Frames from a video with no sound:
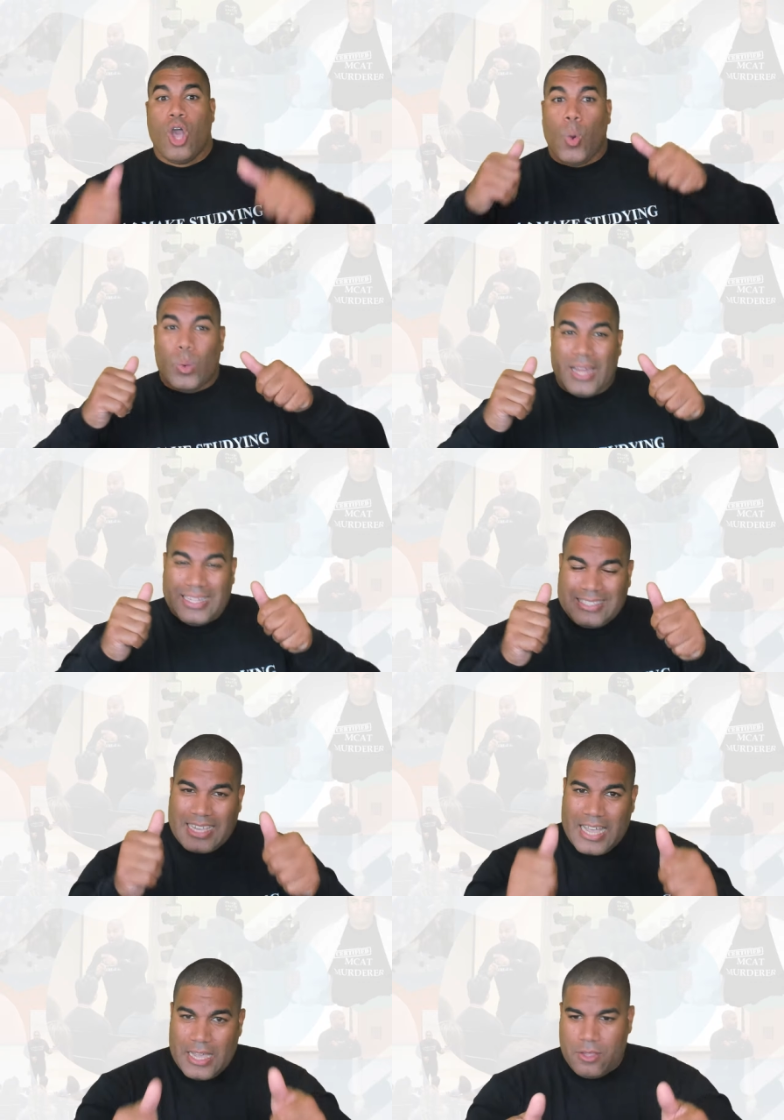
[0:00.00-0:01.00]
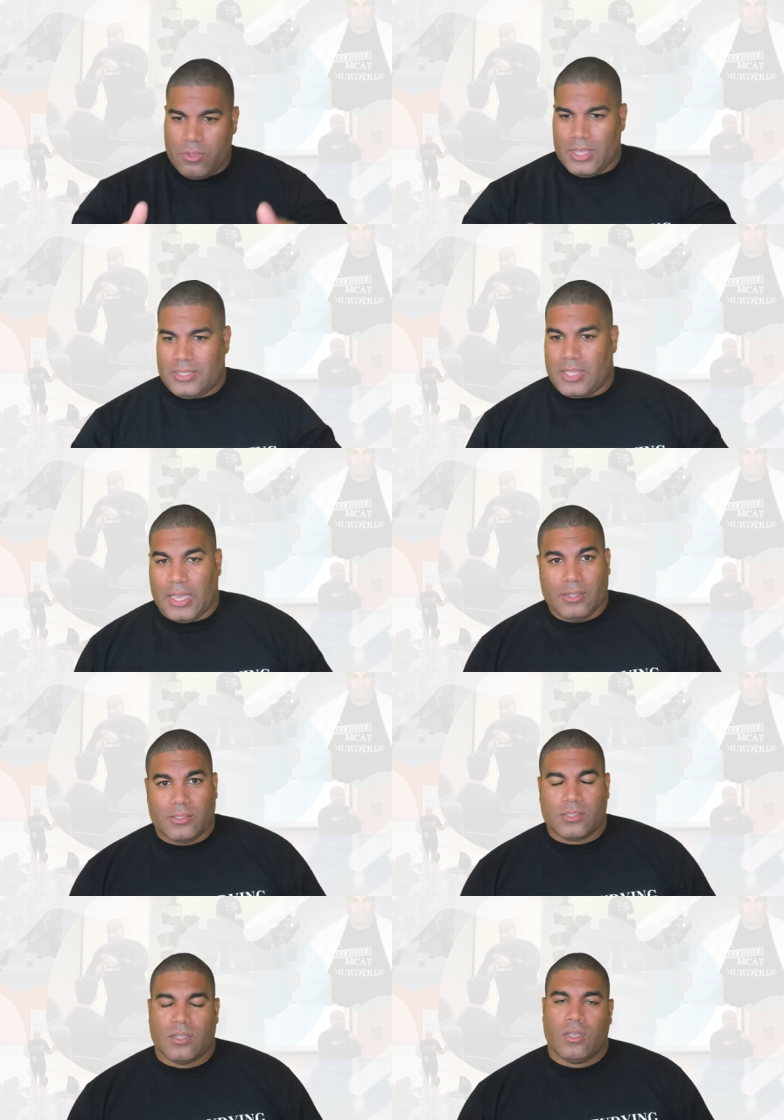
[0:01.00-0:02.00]
When they tell you these
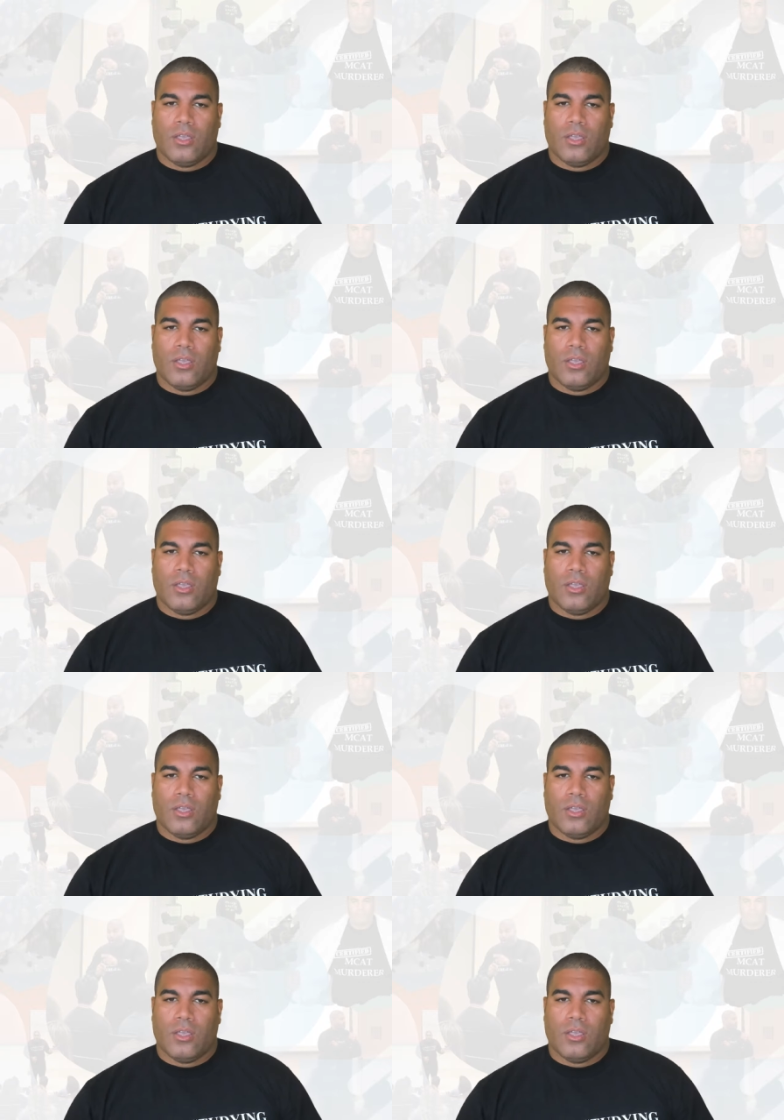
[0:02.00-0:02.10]
things,